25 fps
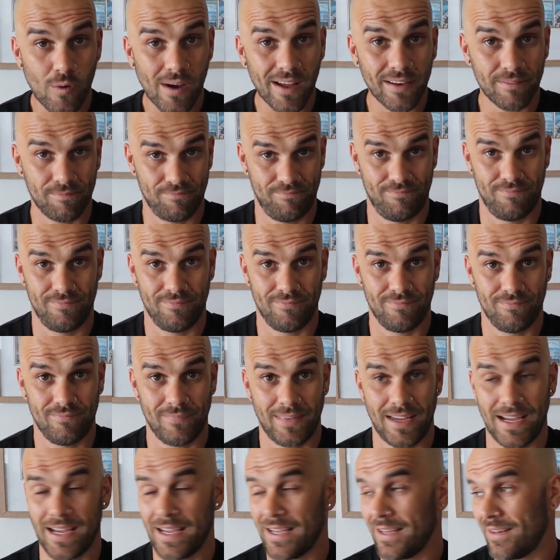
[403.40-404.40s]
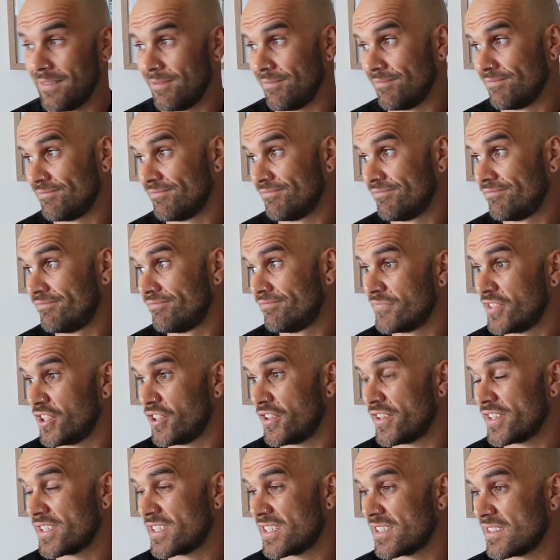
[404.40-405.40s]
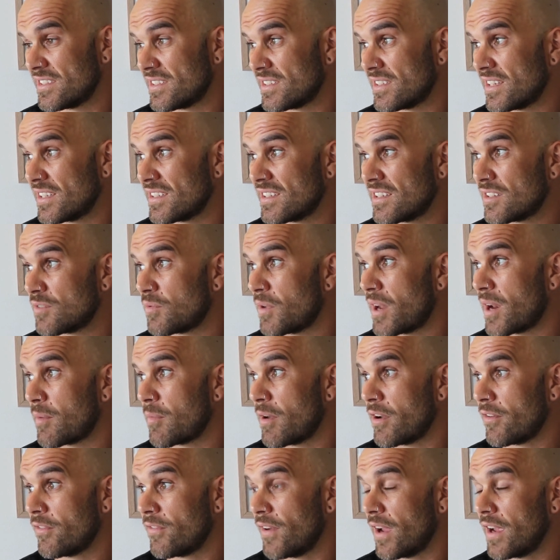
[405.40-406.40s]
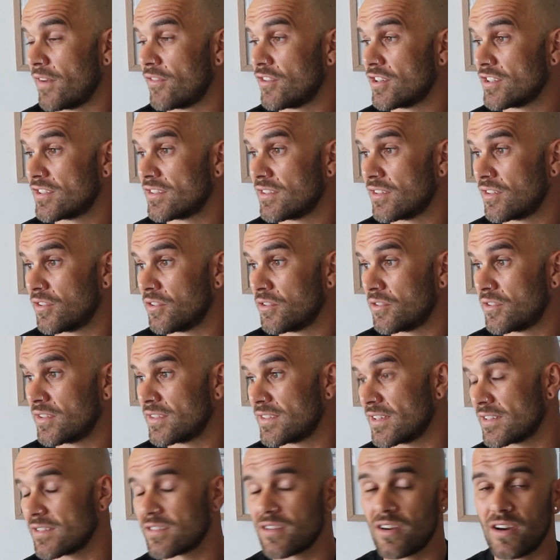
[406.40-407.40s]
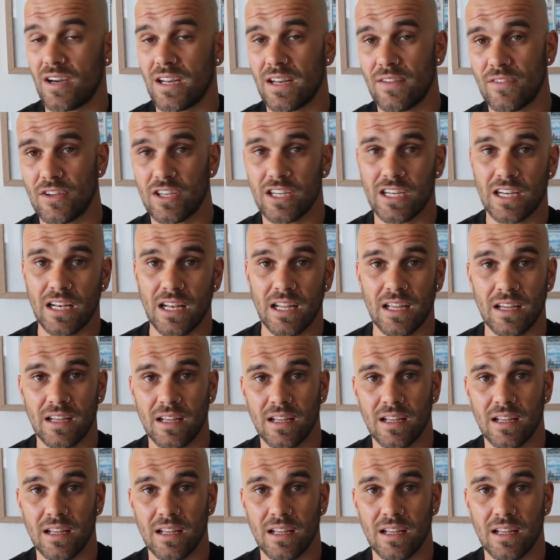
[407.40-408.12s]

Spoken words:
one, and look, this is one of my favorites to do because it's kind of a little